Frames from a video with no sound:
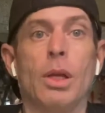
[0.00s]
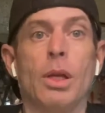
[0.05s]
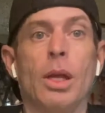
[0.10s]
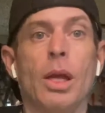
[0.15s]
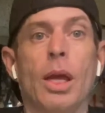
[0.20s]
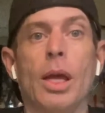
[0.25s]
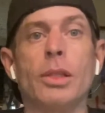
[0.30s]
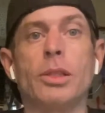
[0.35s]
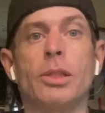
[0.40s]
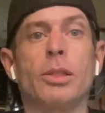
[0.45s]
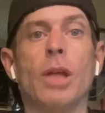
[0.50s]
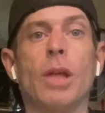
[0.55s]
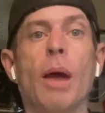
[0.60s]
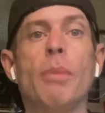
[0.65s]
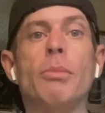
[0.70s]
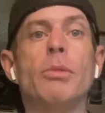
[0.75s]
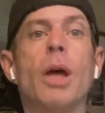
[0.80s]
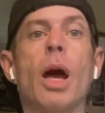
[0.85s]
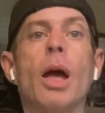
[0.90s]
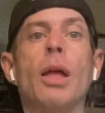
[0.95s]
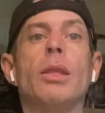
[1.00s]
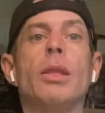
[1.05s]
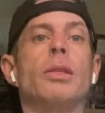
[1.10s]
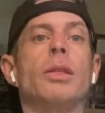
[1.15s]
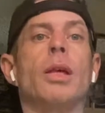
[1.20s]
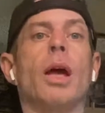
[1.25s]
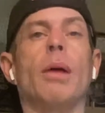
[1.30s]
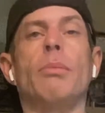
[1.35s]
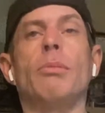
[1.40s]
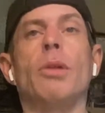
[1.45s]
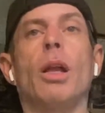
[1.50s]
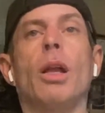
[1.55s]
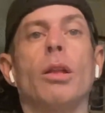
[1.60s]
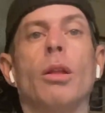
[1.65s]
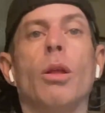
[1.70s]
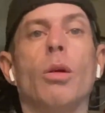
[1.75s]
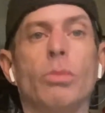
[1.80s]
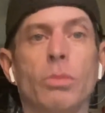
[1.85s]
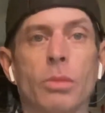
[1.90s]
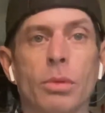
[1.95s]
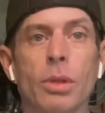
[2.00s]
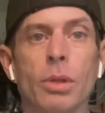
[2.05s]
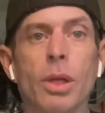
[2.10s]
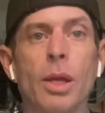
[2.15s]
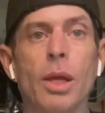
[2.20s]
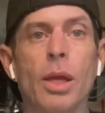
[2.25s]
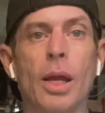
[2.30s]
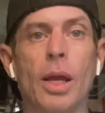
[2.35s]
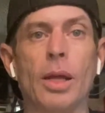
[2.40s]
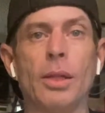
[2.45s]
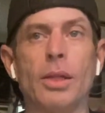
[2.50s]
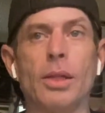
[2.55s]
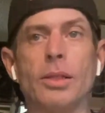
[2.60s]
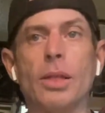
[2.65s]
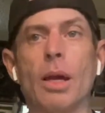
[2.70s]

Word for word: it's, I'm not, in, I'm not alone in this.